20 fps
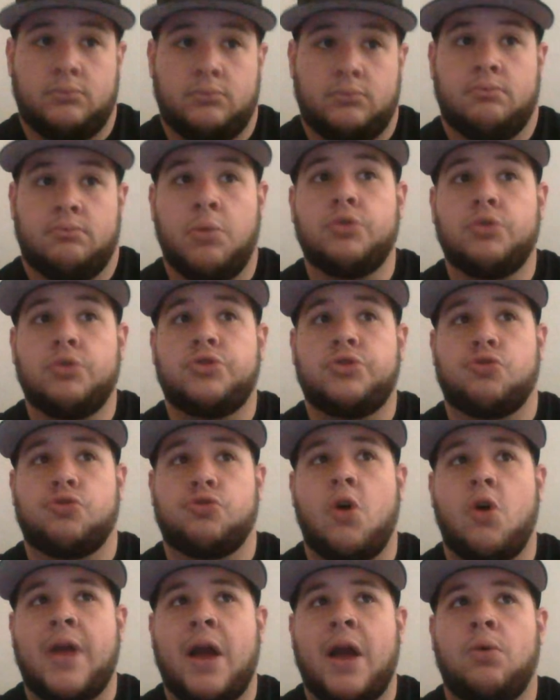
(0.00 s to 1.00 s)
most
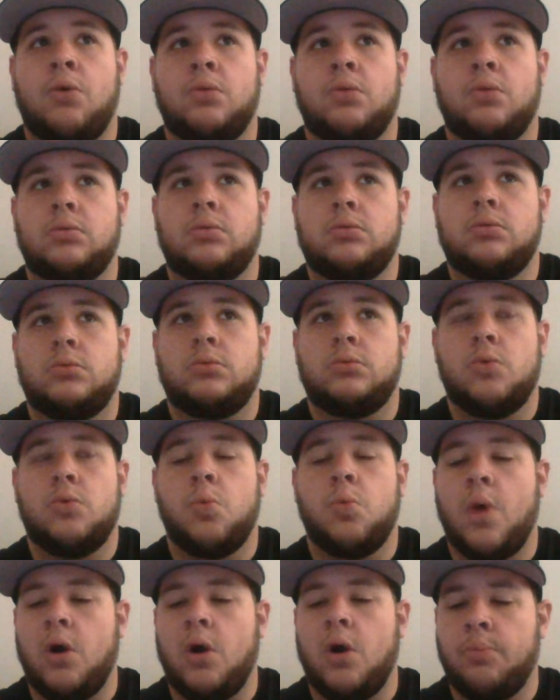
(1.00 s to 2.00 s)
drawn out,
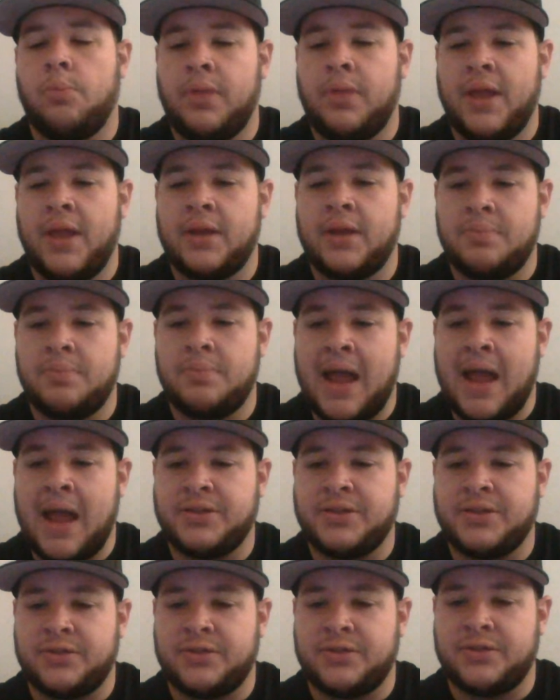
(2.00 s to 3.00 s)
well planned
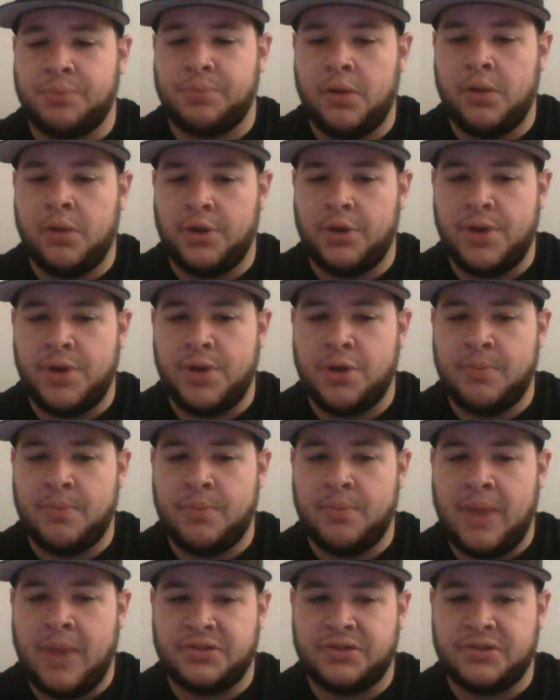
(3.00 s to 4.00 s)
matches, and probably one of the better
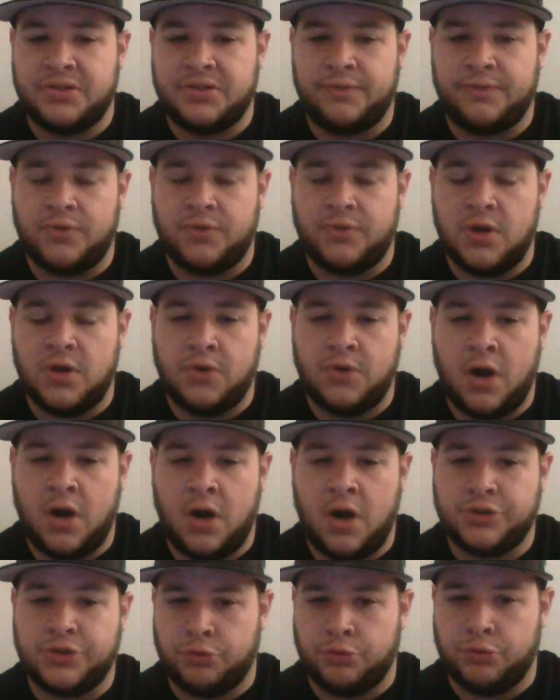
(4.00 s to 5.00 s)
matches of
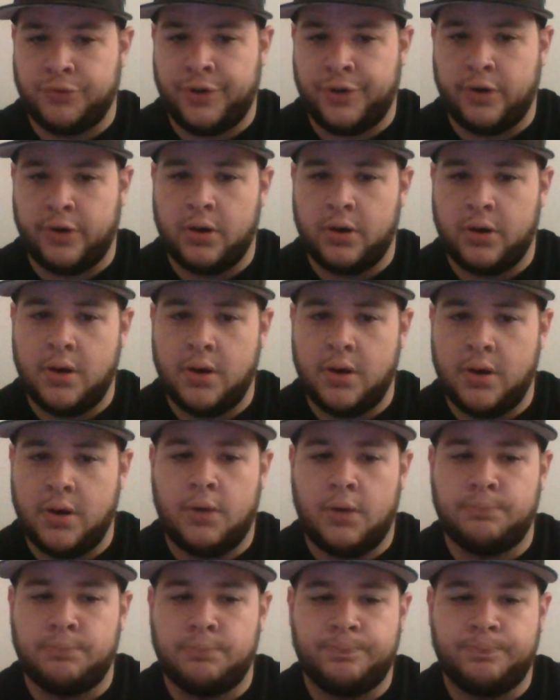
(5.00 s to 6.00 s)
Roddy's career.
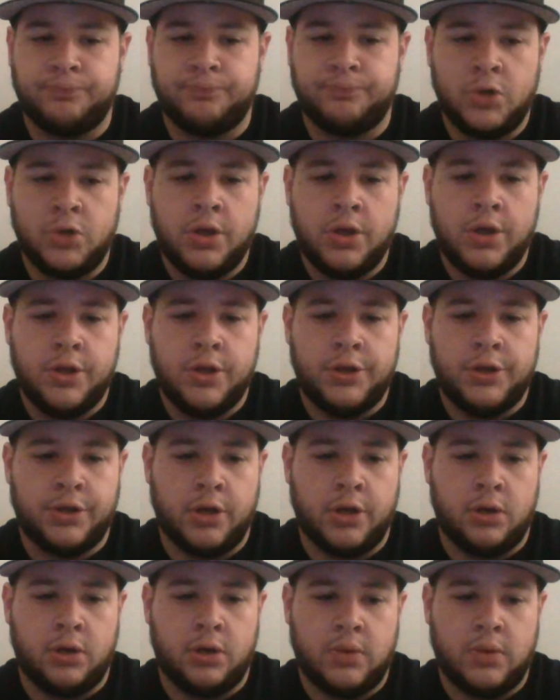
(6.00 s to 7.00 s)
You
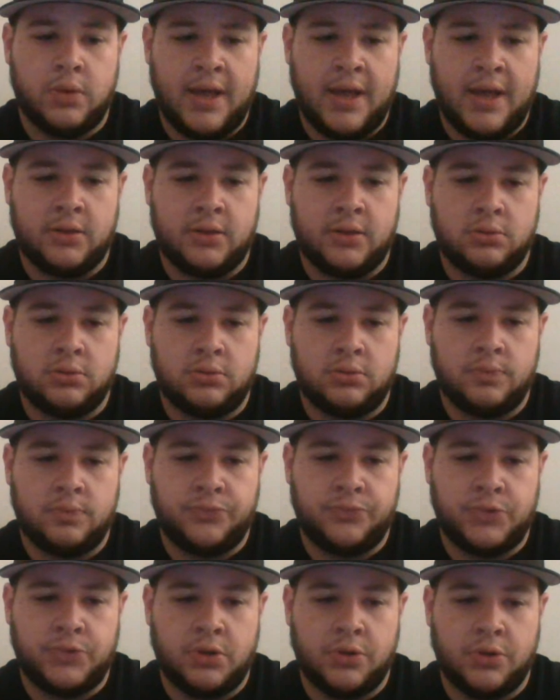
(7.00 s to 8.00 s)
know, and
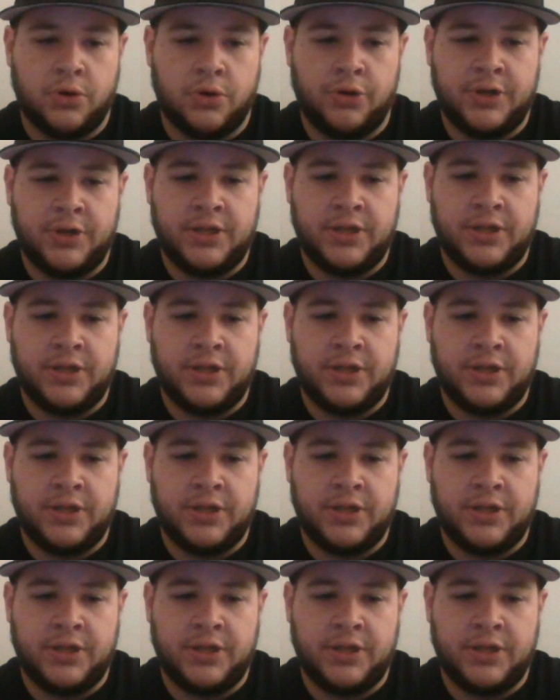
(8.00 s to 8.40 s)
you know, early in